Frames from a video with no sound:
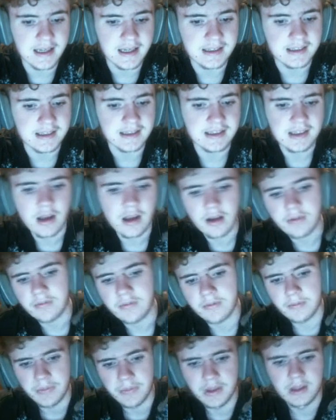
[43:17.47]
as
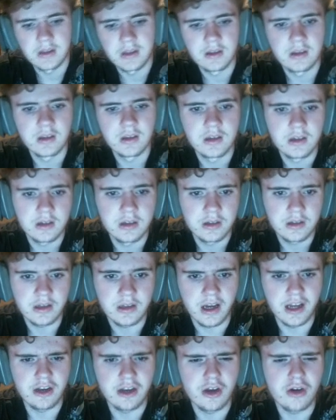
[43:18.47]
itself.
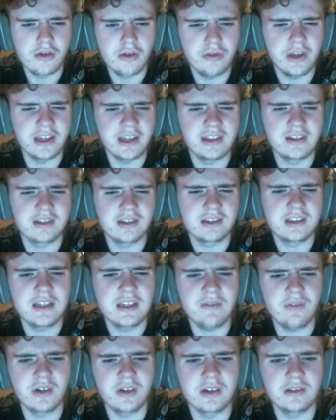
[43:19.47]
I know, there's
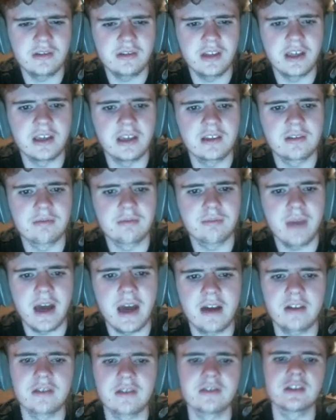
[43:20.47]
different,
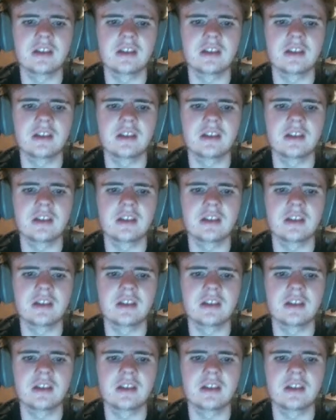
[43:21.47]
patterns